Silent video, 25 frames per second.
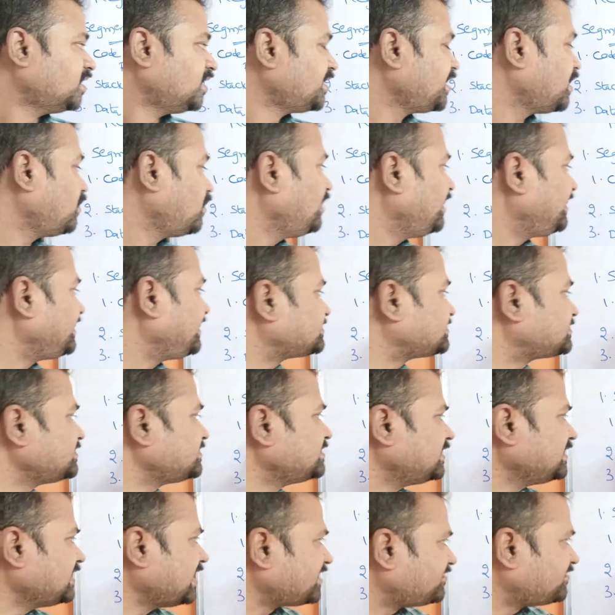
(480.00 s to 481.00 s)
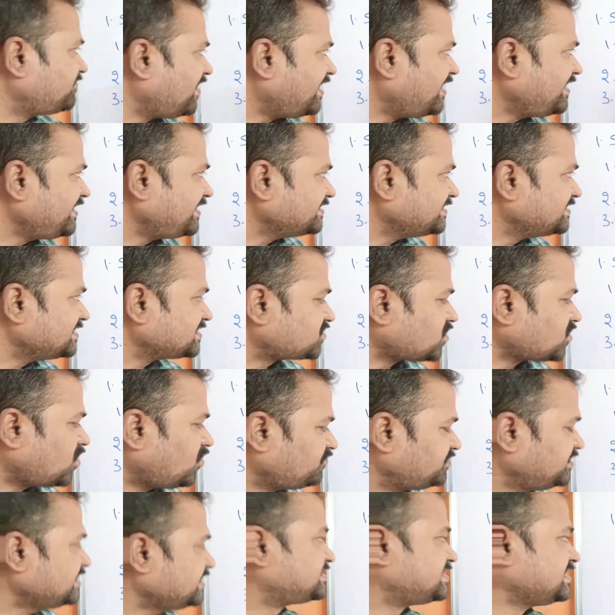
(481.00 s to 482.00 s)
Now let us see the advantages
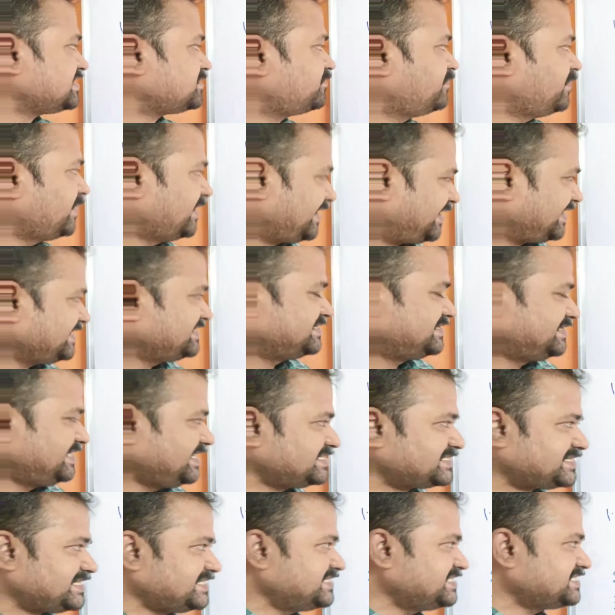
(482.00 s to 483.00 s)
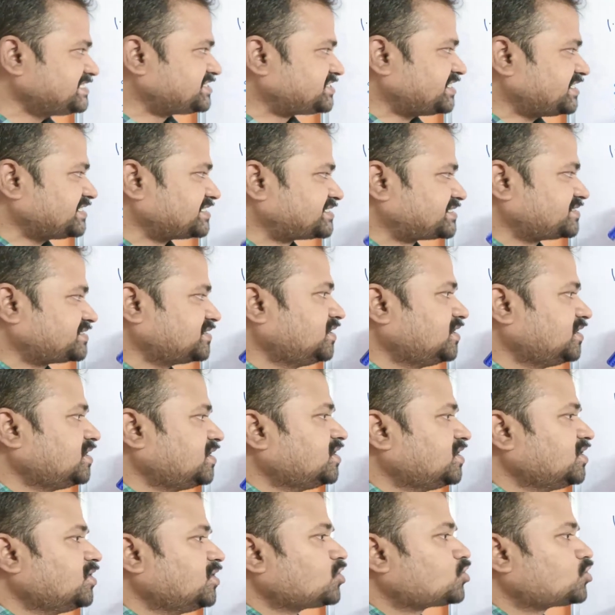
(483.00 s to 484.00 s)
of these registers.
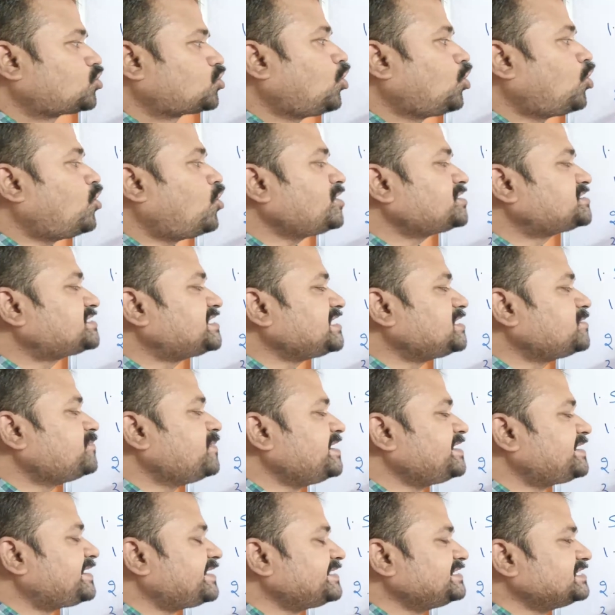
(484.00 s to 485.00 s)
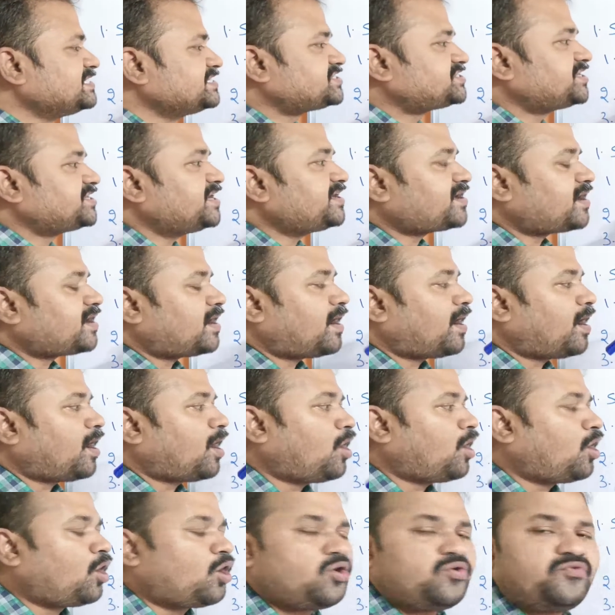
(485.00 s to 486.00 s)
Code segment register
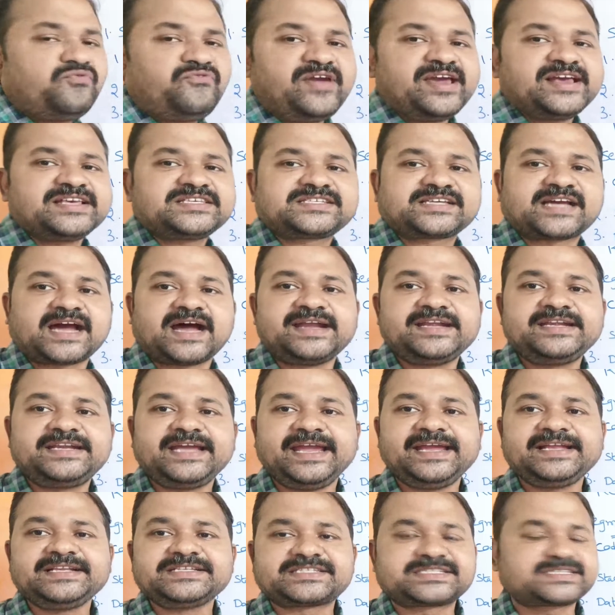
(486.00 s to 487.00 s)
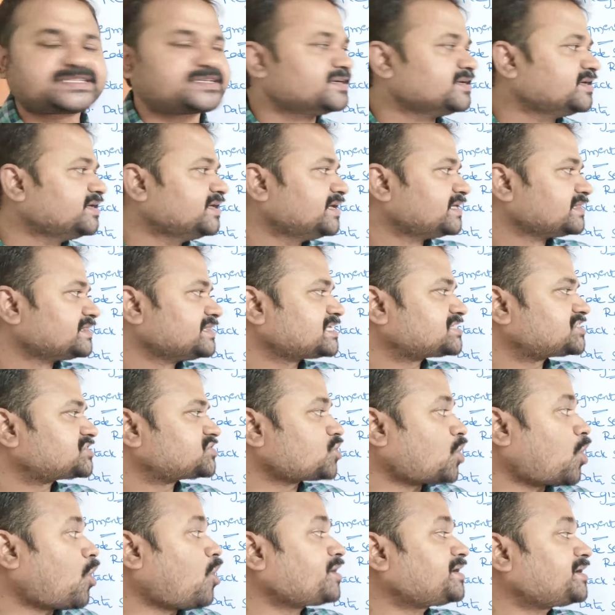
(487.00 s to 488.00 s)
always contains the
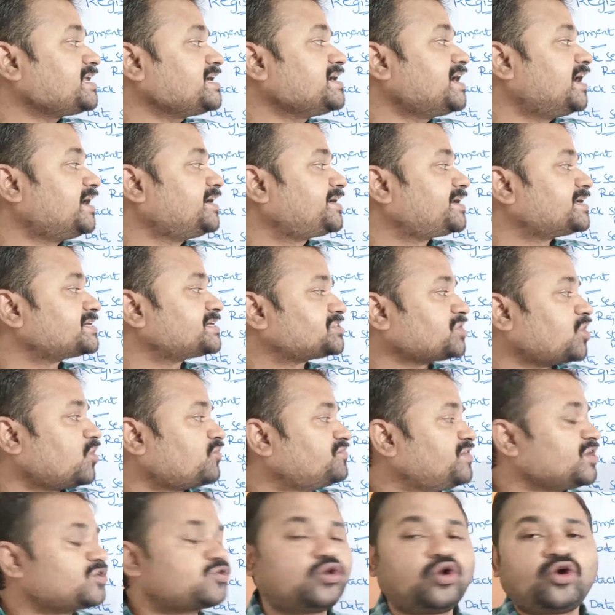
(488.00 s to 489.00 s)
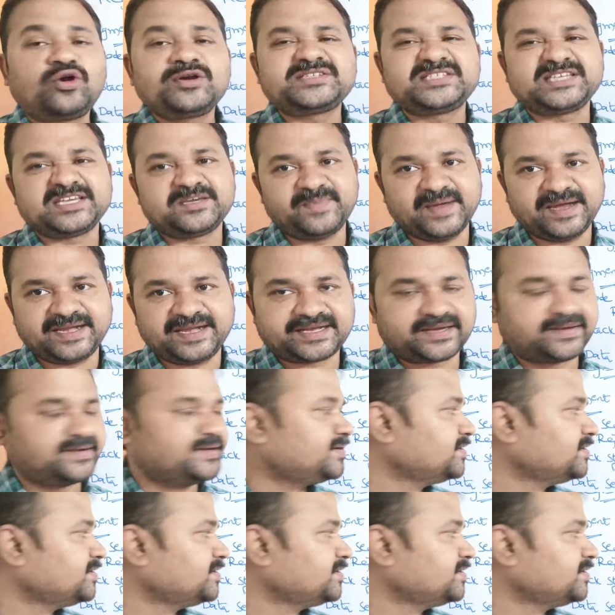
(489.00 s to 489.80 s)
starting address of the code segment.